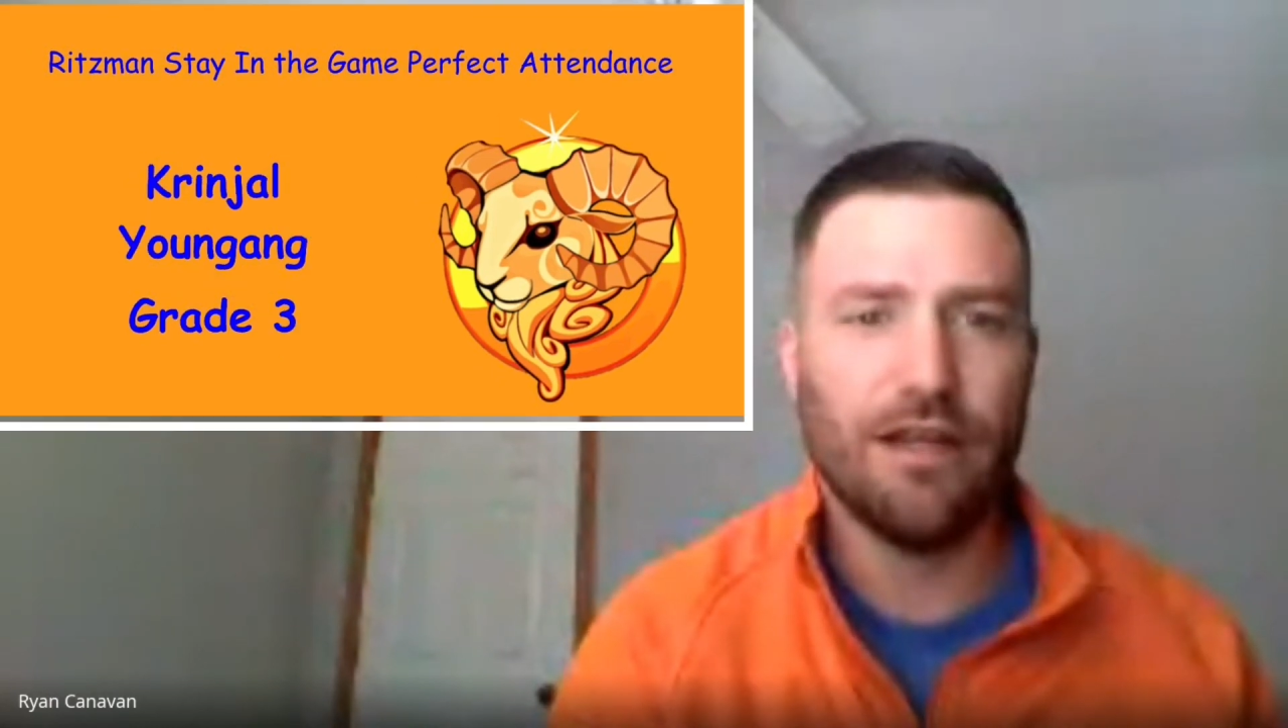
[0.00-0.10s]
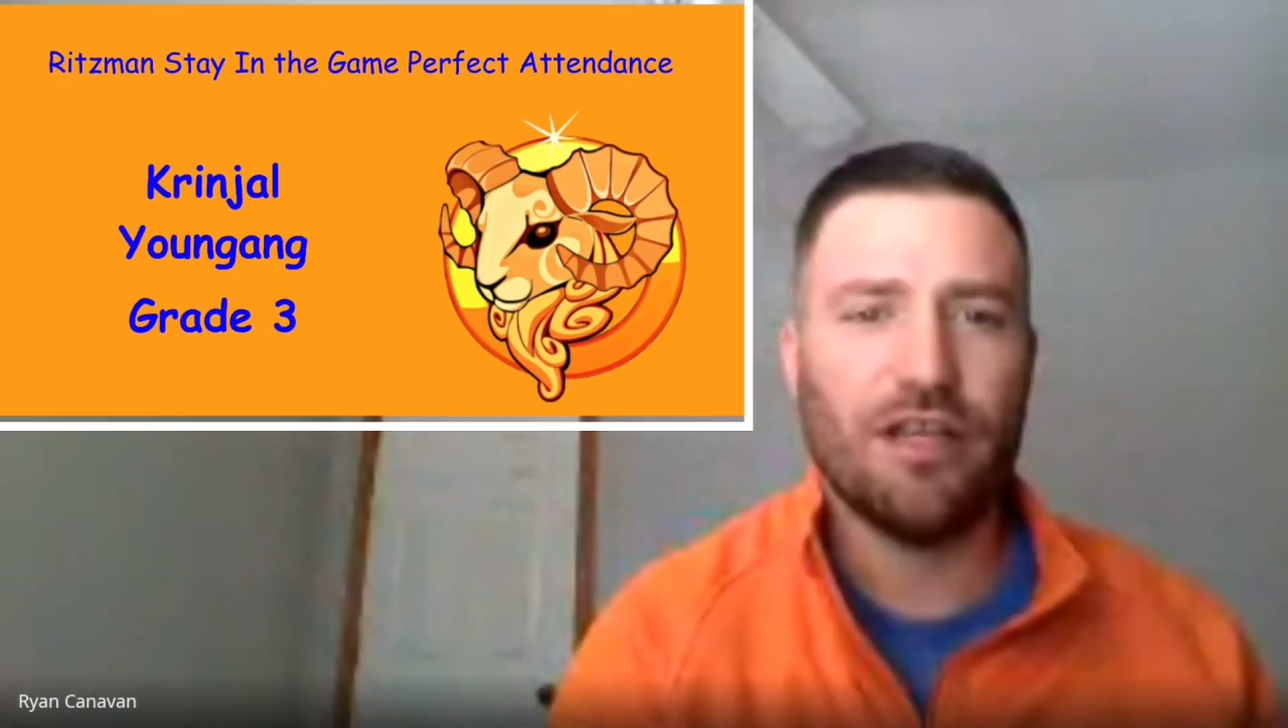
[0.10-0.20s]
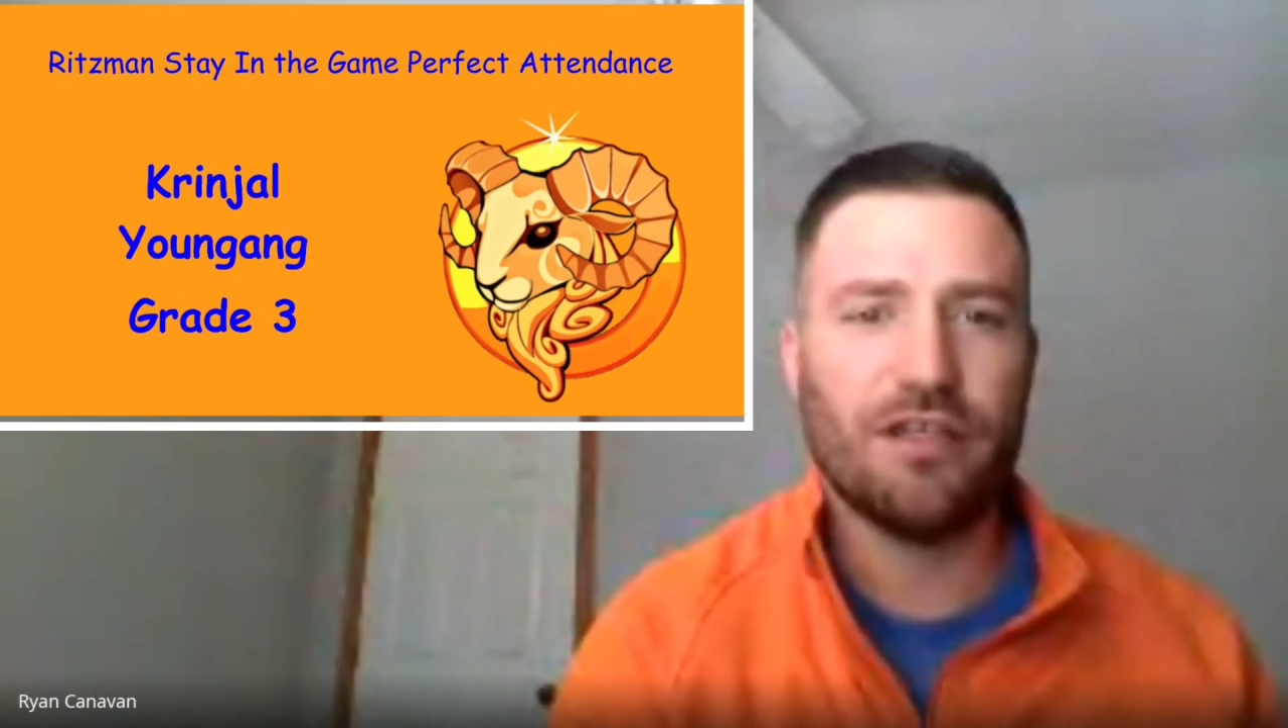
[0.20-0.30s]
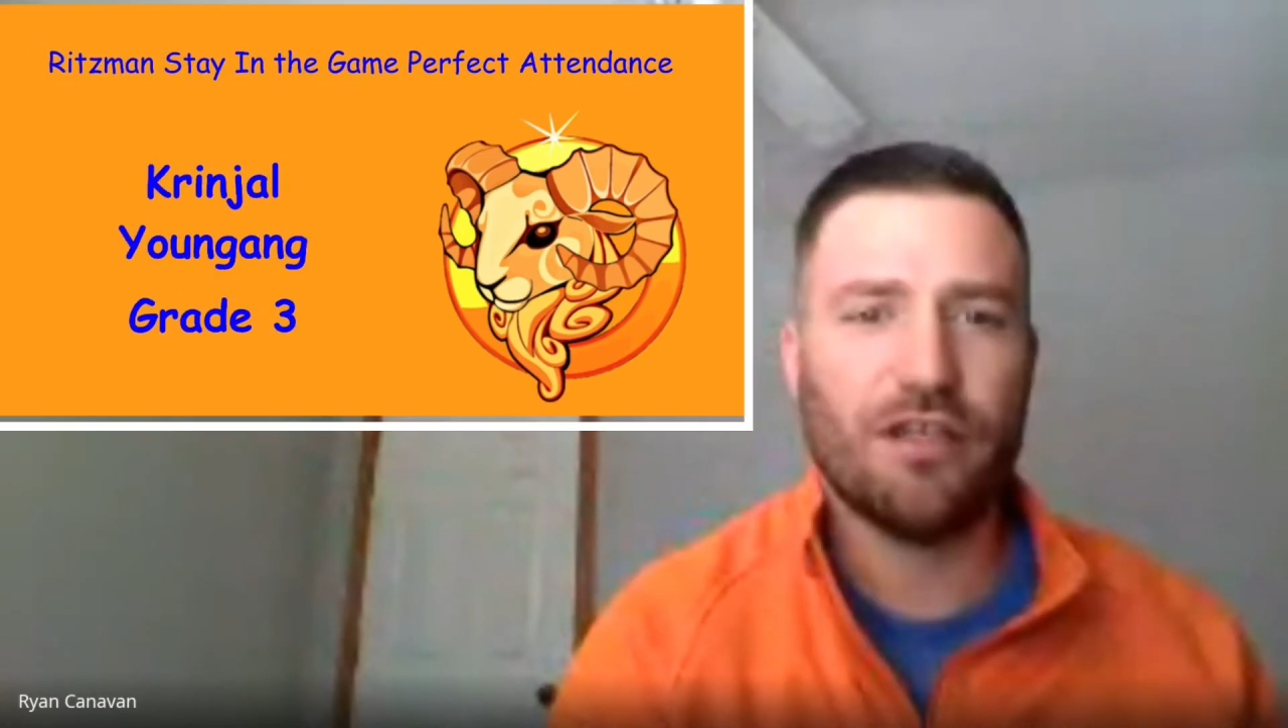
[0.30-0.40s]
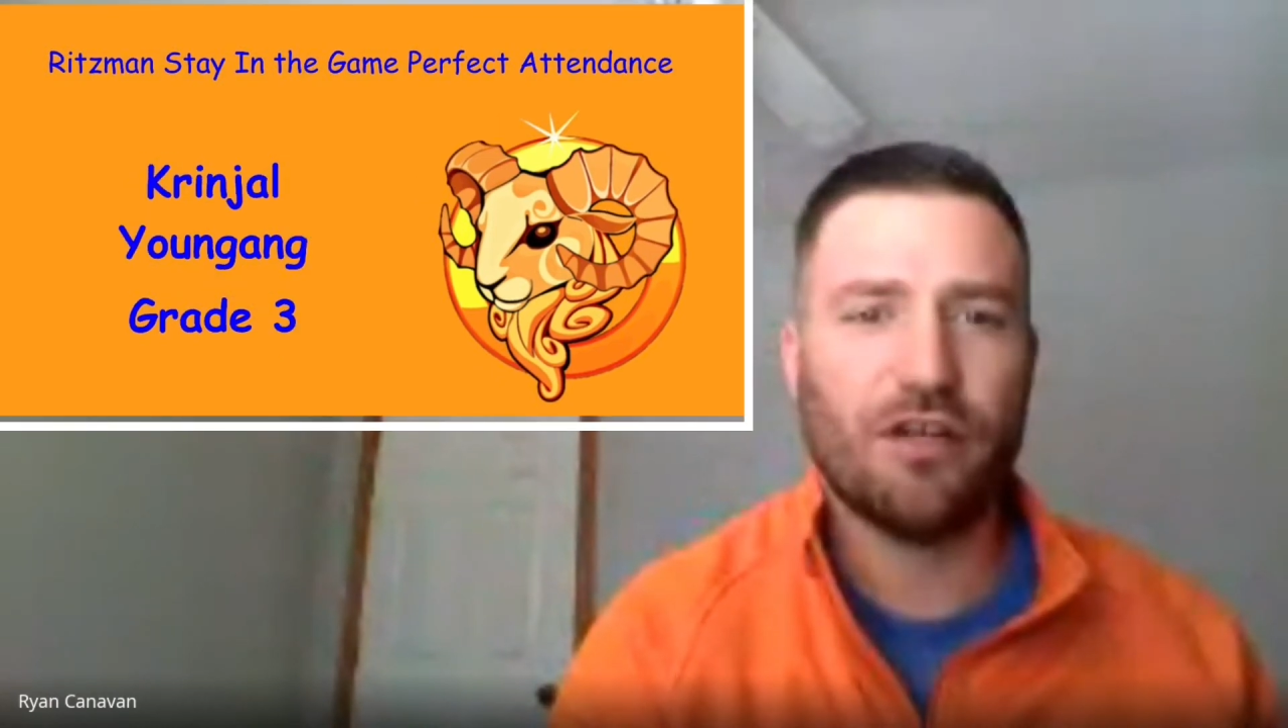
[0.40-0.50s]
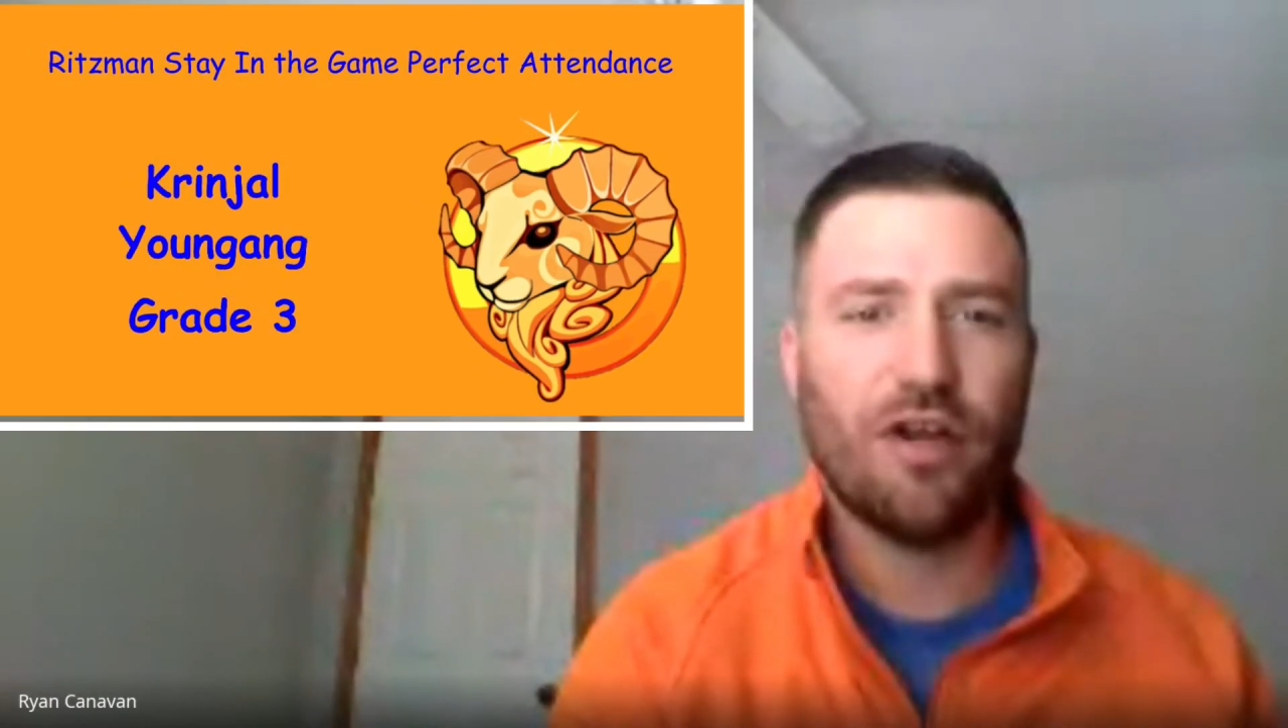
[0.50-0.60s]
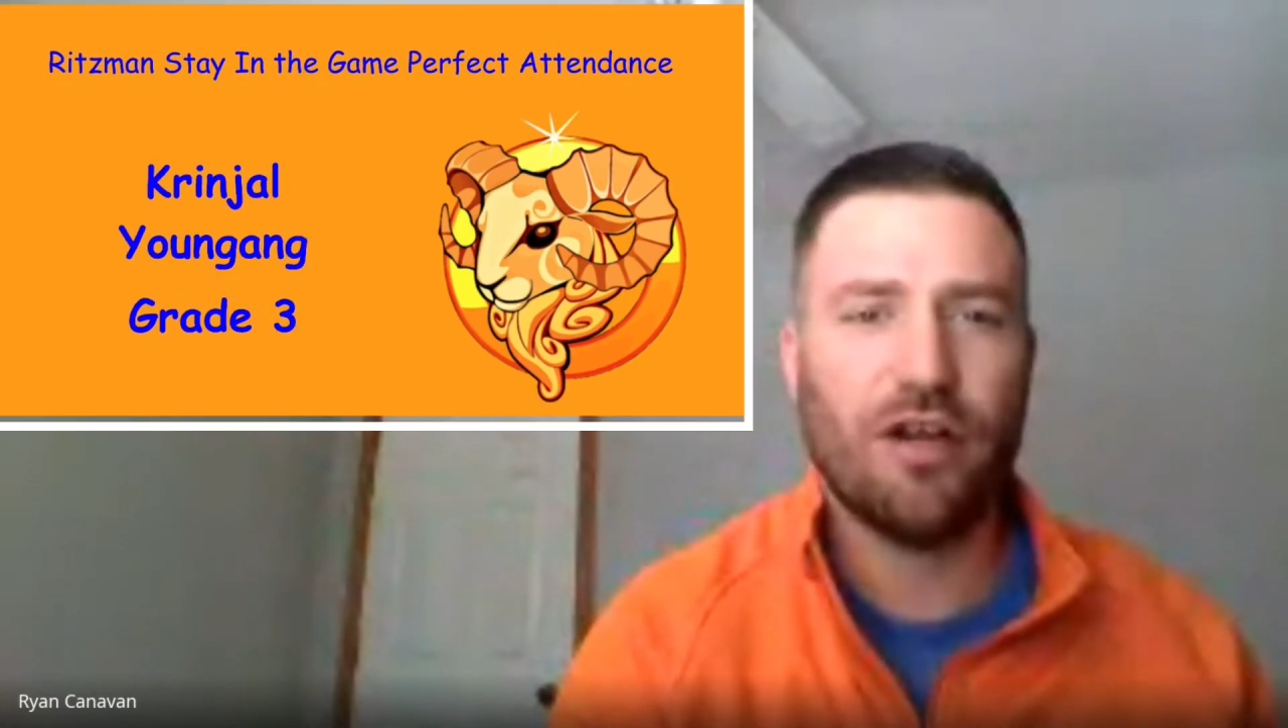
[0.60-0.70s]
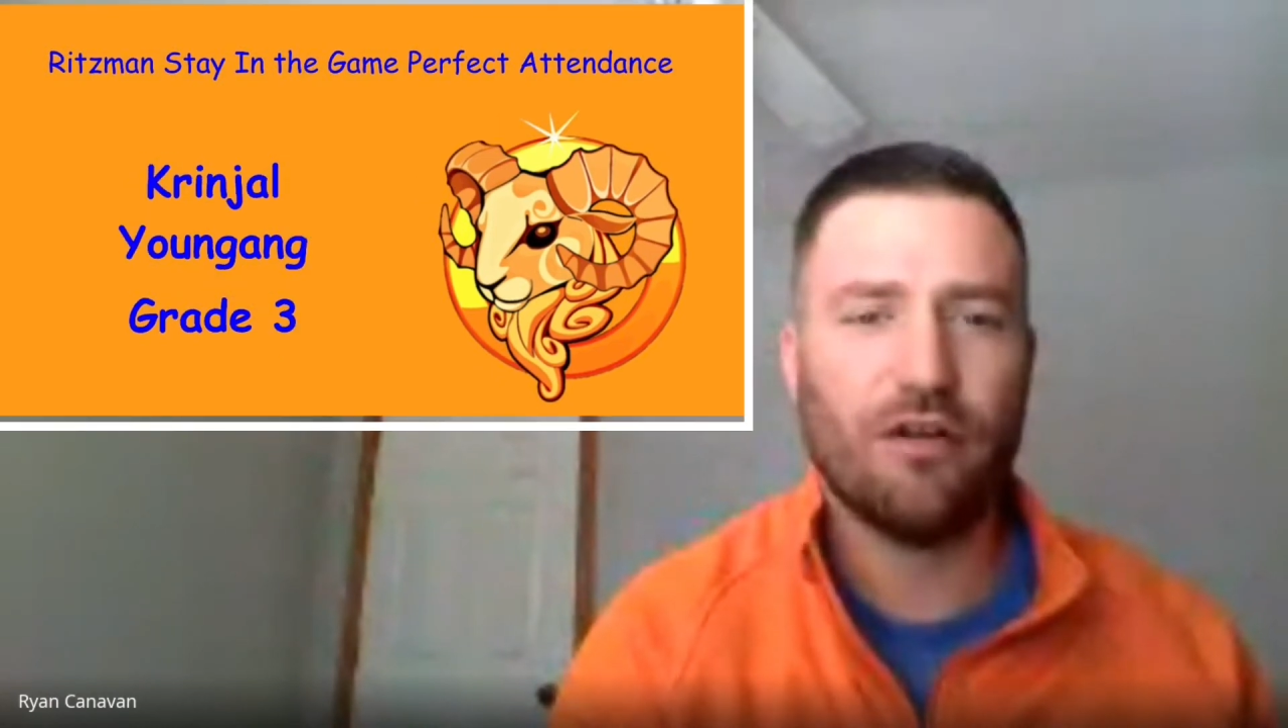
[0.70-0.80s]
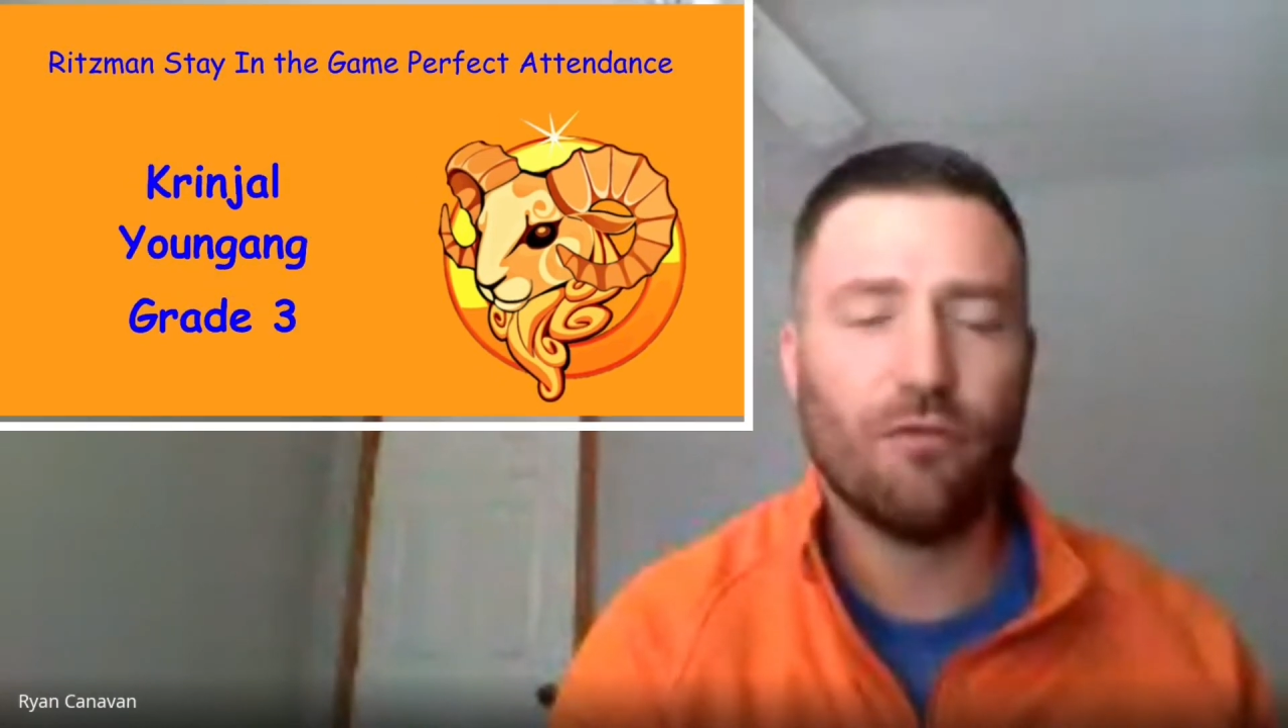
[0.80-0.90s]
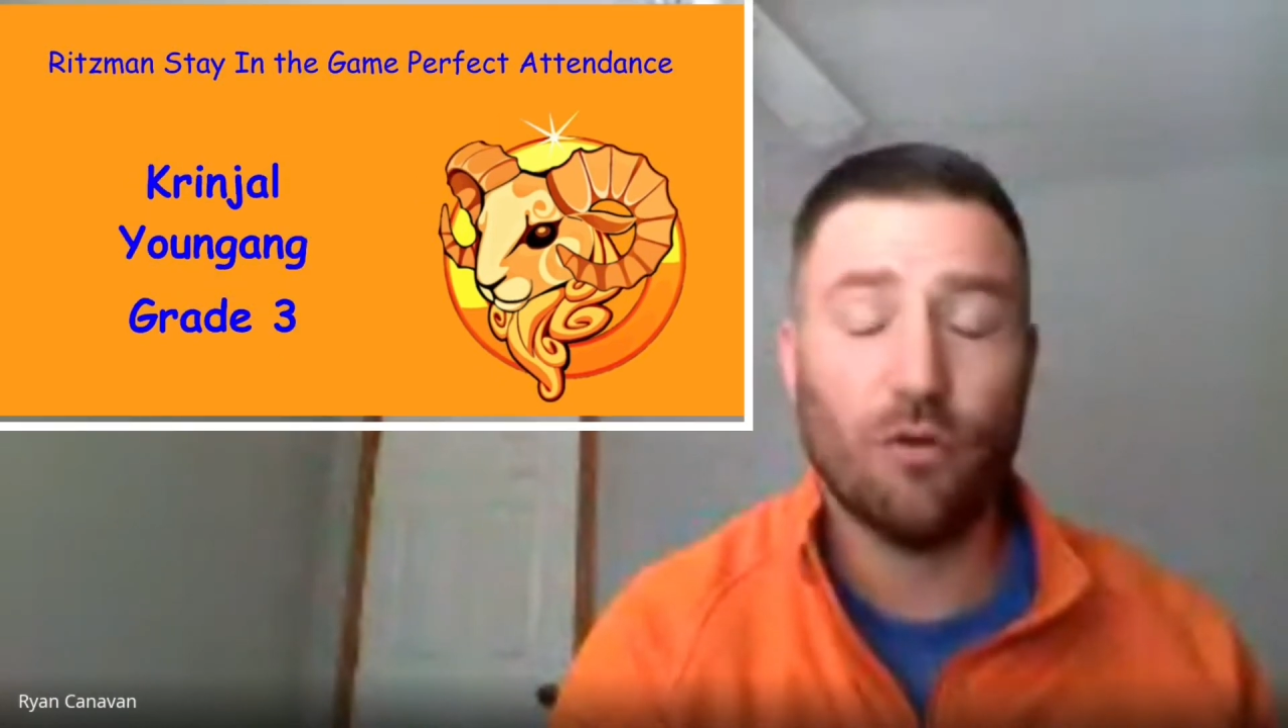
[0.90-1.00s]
Jaw